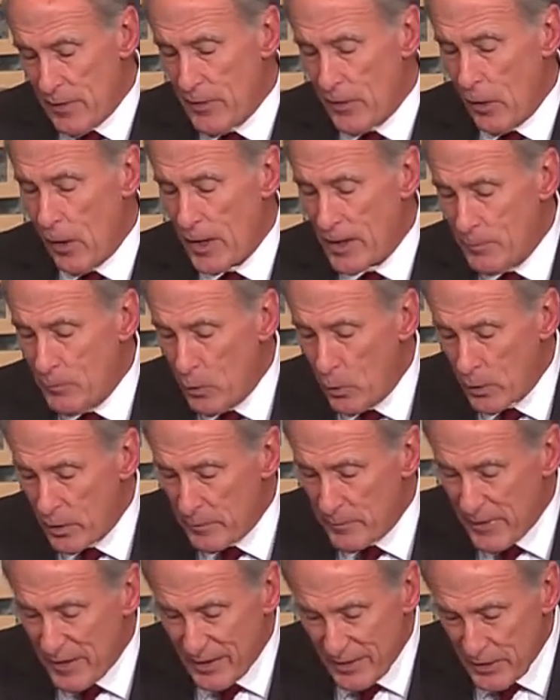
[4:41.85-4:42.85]
the
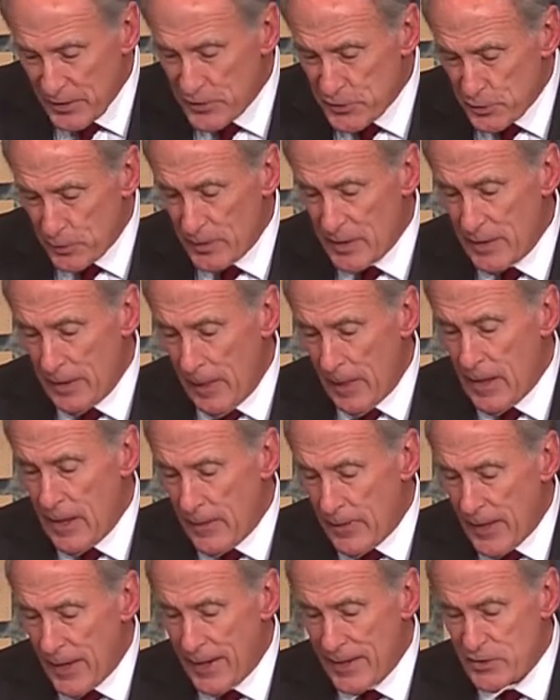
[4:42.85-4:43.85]
automotive industry
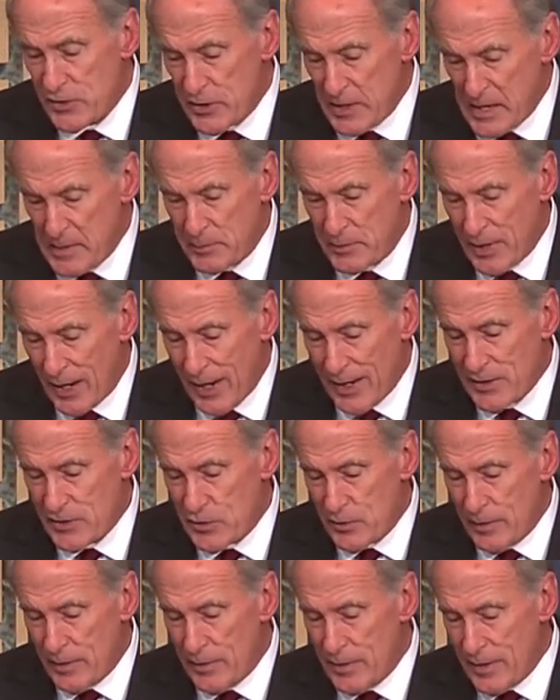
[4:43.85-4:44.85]
that has deep ties
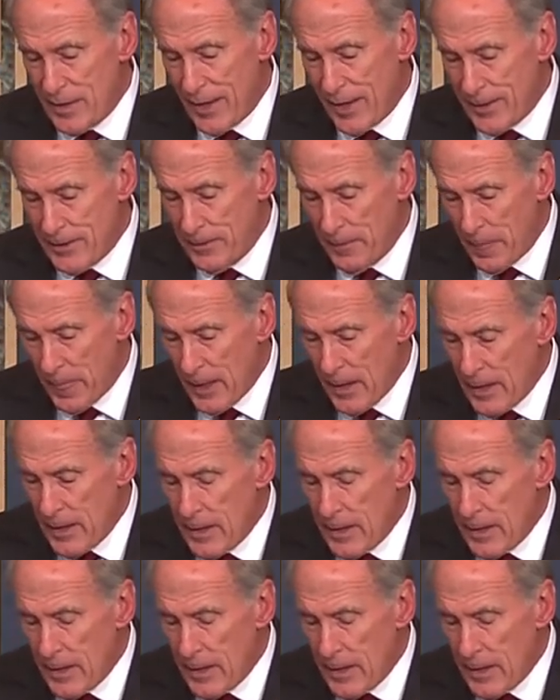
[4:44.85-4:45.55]
to Indiana,